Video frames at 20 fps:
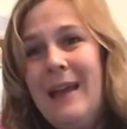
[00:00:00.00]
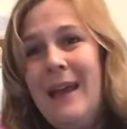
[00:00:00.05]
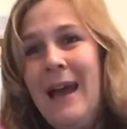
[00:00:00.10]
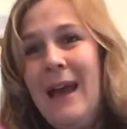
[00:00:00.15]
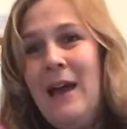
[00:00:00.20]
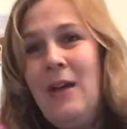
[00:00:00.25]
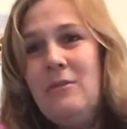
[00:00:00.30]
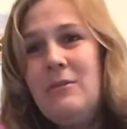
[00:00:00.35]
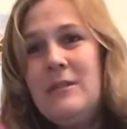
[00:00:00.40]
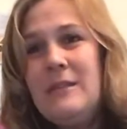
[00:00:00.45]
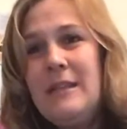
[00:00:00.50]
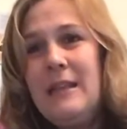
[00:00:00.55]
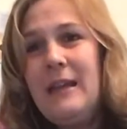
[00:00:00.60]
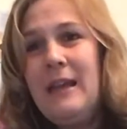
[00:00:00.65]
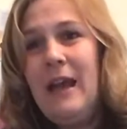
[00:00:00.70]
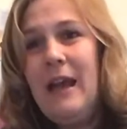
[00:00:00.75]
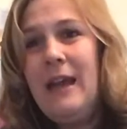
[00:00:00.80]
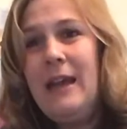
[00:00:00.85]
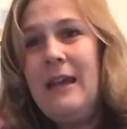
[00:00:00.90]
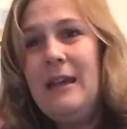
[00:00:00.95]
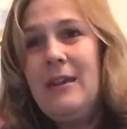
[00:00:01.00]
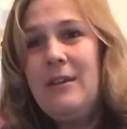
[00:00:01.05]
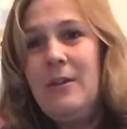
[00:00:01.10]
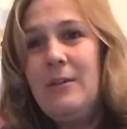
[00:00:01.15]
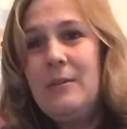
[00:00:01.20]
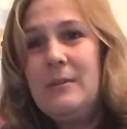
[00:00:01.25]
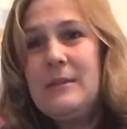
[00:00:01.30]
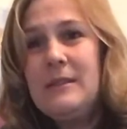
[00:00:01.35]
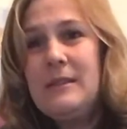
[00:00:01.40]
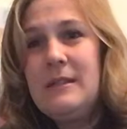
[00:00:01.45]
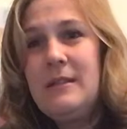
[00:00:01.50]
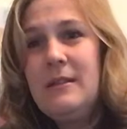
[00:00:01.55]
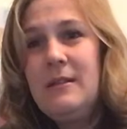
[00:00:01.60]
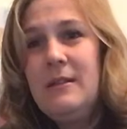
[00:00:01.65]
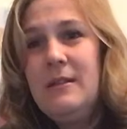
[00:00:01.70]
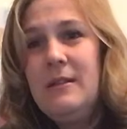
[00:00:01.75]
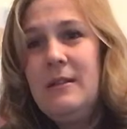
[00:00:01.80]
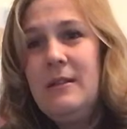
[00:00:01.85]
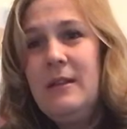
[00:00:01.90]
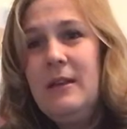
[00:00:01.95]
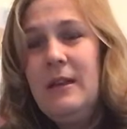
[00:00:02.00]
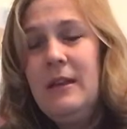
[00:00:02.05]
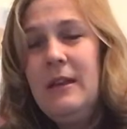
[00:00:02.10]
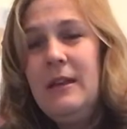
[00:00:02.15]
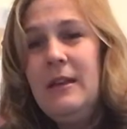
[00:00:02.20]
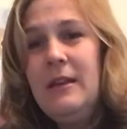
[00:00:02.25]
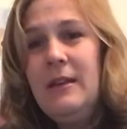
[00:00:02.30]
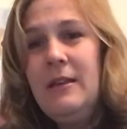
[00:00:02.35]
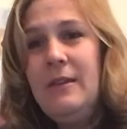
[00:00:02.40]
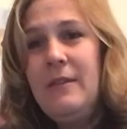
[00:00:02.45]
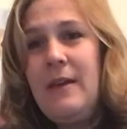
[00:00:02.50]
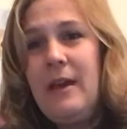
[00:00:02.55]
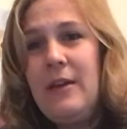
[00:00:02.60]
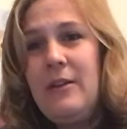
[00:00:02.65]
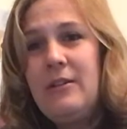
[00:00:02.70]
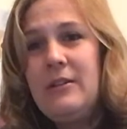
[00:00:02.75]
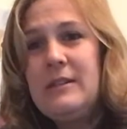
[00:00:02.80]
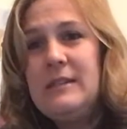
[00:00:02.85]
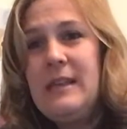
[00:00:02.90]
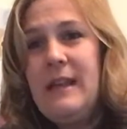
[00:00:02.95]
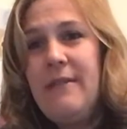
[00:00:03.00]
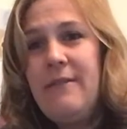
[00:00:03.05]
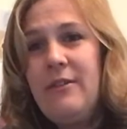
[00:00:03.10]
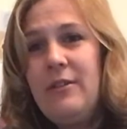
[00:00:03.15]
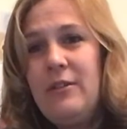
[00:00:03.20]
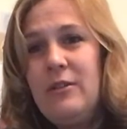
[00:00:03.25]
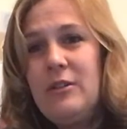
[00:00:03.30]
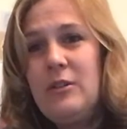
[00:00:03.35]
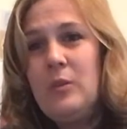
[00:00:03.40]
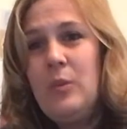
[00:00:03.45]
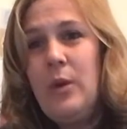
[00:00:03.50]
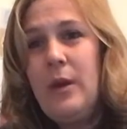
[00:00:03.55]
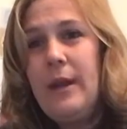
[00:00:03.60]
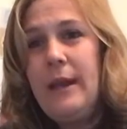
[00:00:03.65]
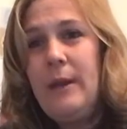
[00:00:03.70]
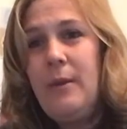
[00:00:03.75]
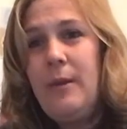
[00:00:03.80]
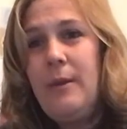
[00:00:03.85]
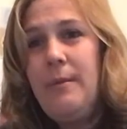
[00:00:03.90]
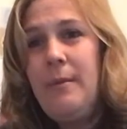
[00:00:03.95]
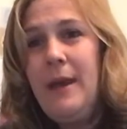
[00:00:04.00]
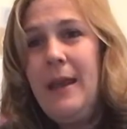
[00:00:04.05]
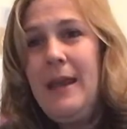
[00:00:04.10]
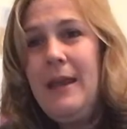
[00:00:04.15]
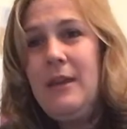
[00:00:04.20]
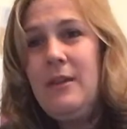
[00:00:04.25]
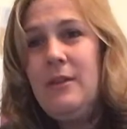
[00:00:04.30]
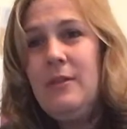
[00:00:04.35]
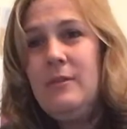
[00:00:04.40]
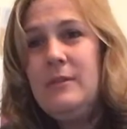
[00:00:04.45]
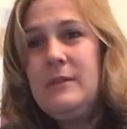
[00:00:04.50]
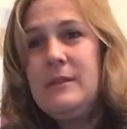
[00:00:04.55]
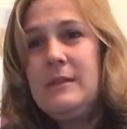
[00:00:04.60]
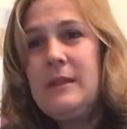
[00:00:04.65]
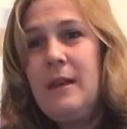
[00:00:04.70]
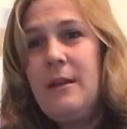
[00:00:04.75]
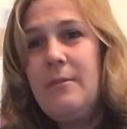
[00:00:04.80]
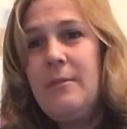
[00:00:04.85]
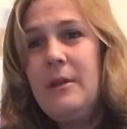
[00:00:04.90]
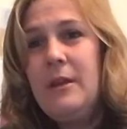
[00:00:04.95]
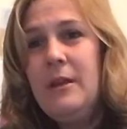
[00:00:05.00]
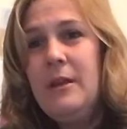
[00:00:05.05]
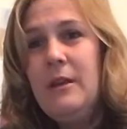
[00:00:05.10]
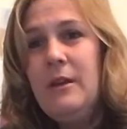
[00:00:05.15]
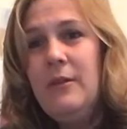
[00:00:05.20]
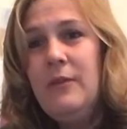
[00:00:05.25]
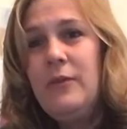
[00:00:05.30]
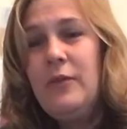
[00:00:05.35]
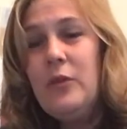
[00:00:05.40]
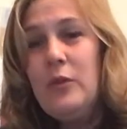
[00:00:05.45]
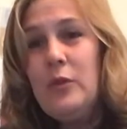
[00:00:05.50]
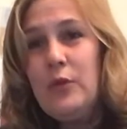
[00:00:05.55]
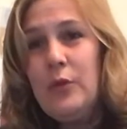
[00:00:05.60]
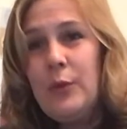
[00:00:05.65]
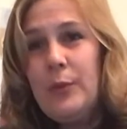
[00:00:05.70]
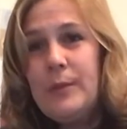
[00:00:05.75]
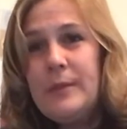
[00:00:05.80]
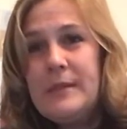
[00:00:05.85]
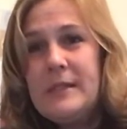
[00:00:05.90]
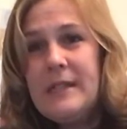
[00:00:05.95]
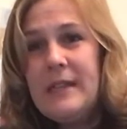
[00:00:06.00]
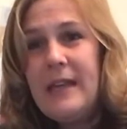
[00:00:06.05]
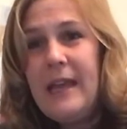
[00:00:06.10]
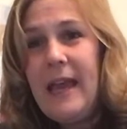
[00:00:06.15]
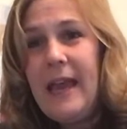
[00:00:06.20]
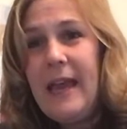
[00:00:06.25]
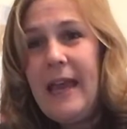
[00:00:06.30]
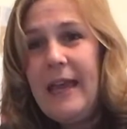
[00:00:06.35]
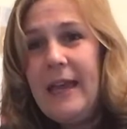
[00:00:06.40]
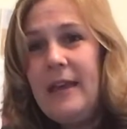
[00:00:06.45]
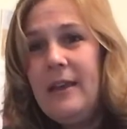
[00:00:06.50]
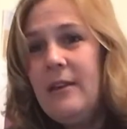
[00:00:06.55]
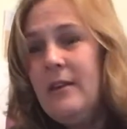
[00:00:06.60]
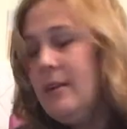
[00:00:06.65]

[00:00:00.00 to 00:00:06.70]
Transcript: counting items that are 7 or 20. We might use some Fruit Loops today,